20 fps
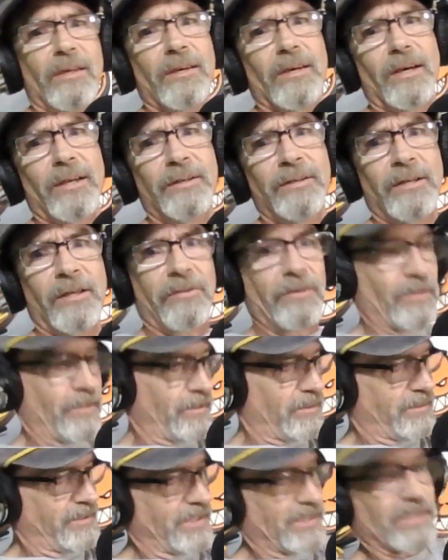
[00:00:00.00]

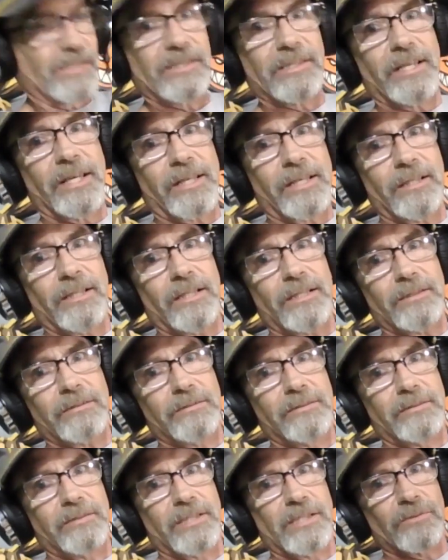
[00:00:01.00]
This
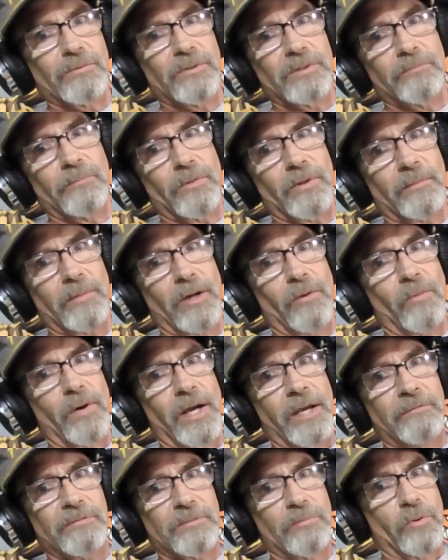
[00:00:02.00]
was one of my
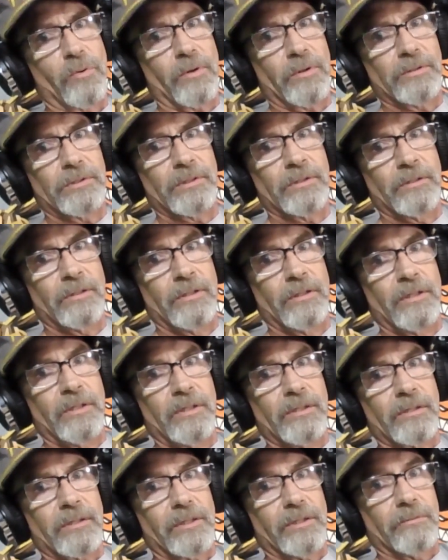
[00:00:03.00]
wife's boards.
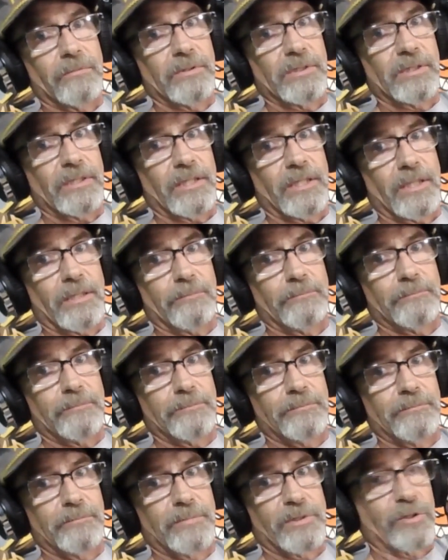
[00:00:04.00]
It was a
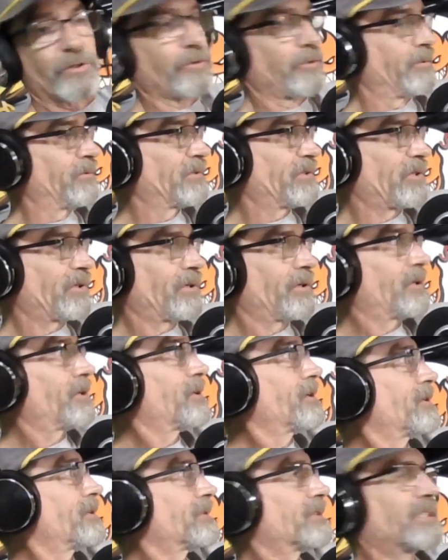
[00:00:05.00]

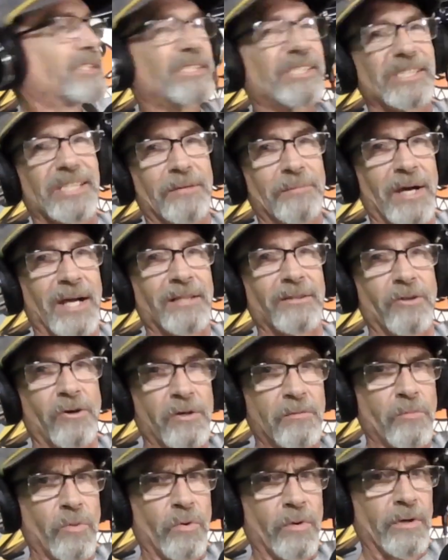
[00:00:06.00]
cruiser
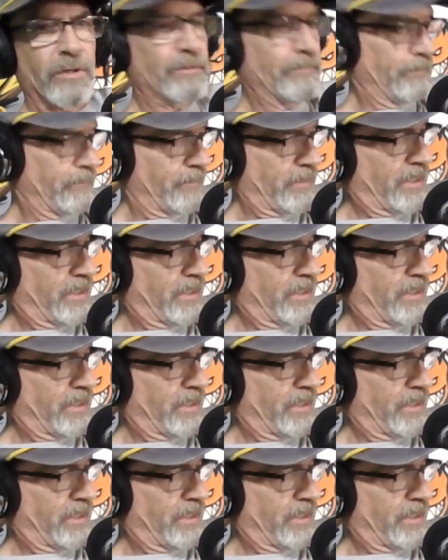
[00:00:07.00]
semi-longboard,